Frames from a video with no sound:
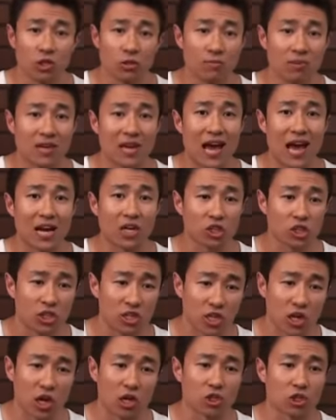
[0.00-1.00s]
to be
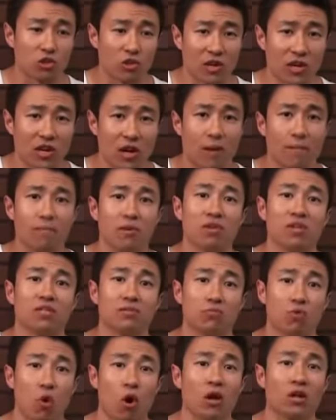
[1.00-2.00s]
actually concentrating on building
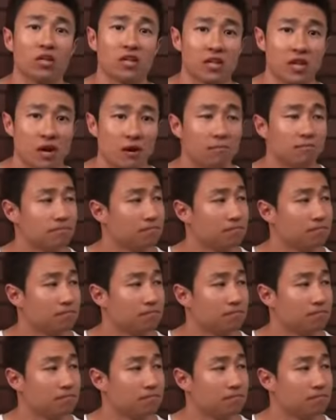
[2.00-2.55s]
some quality now.